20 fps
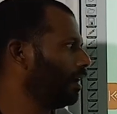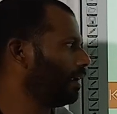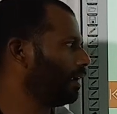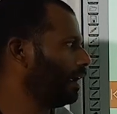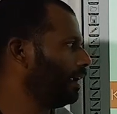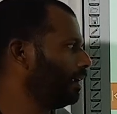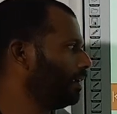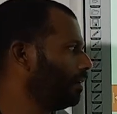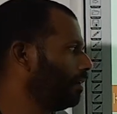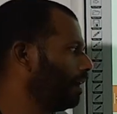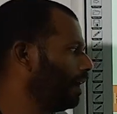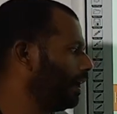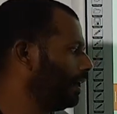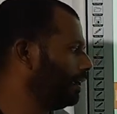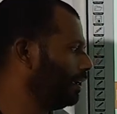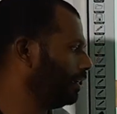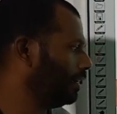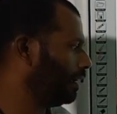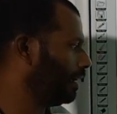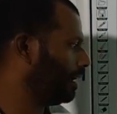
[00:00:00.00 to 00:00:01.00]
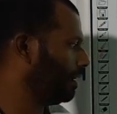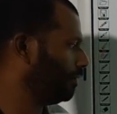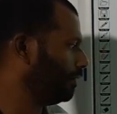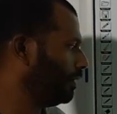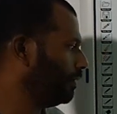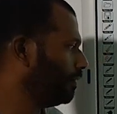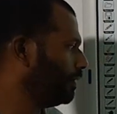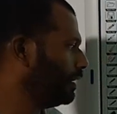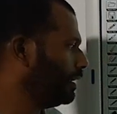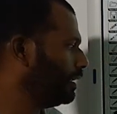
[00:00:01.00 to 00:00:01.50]
Right? I have
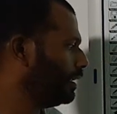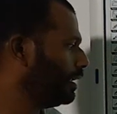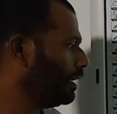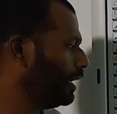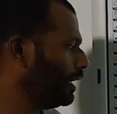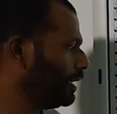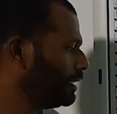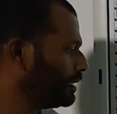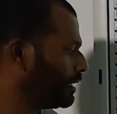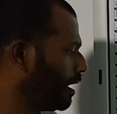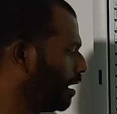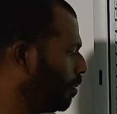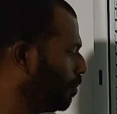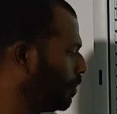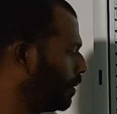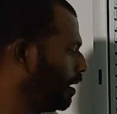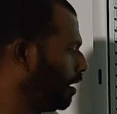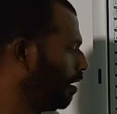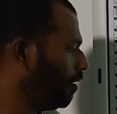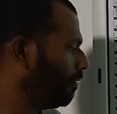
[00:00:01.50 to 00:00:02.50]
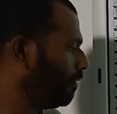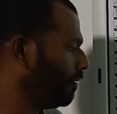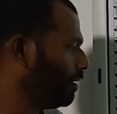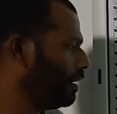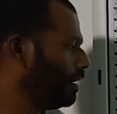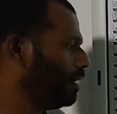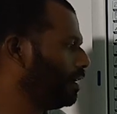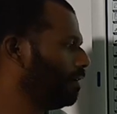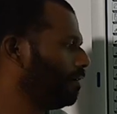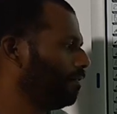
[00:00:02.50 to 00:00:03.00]
given an example of
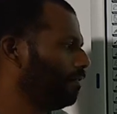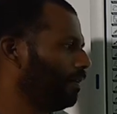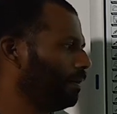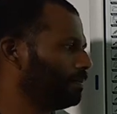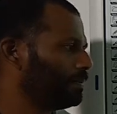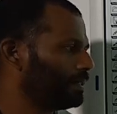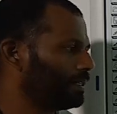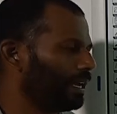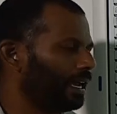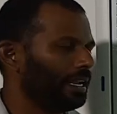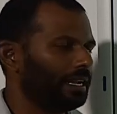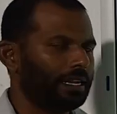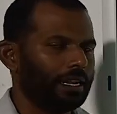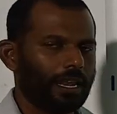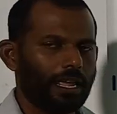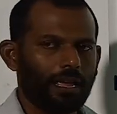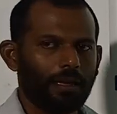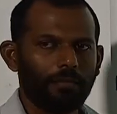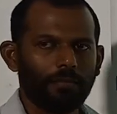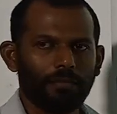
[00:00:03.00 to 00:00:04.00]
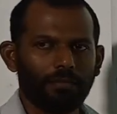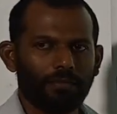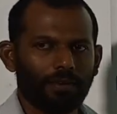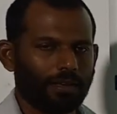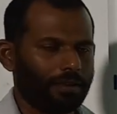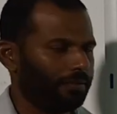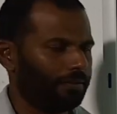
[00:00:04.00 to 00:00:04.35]
website name,